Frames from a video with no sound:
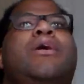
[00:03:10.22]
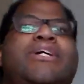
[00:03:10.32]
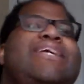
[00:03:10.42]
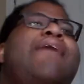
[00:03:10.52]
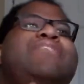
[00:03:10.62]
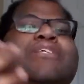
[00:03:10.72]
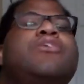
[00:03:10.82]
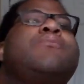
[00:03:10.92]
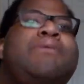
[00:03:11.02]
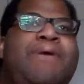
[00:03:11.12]
because obviously
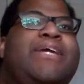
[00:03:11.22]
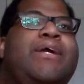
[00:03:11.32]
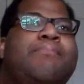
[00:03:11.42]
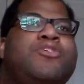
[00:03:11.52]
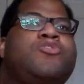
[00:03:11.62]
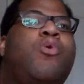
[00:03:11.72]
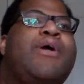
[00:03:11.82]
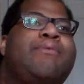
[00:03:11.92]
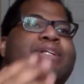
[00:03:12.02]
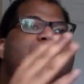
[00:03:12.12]
they're going to be picking up the
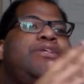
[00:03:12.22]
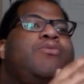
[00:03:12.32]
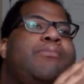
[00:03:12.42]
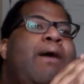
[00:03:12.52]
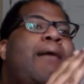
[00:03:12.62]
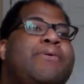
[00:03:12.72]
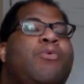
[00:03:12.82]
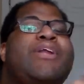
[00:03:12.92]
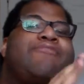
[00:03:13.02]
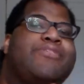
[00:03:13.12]
story, continuing probably
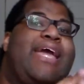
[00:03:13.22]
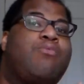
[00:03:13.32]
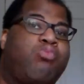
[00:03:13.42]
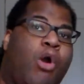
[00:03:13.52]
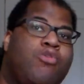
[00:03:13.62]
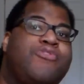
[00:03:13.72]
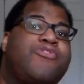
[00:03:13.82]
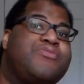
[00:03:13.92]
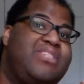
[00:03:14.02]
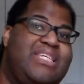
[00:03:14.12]
whatever they wrote
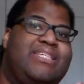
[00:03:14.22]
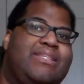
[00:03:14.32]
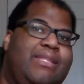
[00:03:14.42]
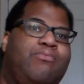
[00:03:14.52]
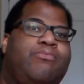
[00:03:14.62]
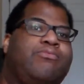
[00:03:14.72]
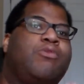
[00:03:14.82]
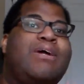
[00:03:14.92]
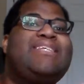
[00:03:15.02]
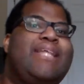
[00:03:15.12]
for season,
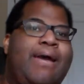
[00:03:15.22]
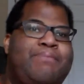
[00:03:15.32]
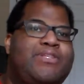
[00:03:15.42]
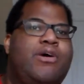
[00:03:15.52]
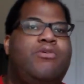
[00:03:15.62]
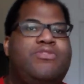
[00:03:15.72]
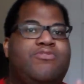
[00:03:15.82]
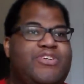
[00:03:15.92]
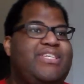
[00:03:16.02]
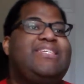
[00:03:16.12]
the rest of the
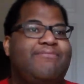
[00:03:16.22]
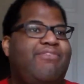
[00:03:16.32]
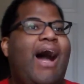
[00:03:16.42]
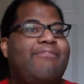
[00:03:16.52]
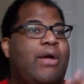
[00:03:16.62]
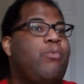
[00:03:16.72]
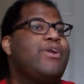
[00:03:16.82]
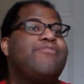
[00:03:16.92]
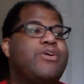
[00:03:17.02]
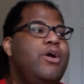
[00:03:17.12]
episodes for season five, like
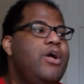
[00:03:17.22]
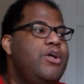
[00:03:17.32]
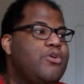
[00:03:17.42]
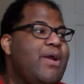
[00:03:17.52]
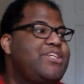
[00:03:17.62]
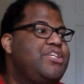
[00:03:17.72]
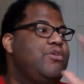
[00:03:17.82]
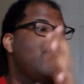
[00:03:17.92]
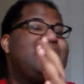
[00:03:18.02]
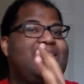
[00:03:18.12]
whatever
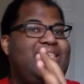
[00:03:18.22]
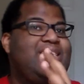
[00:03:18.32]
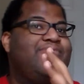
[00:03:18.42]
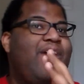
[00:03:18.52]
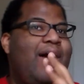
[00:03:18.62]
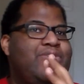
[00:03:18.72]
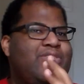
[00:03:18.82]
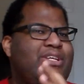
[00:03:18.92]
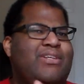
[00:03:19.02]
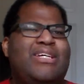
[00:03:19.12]
direction the rest of season five is
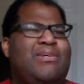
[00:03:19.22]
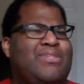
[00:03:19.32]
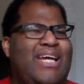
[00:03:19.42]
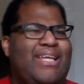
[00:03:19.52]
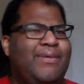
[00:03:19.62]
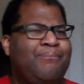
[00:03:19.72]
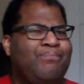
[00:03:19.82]
going to, because it was like,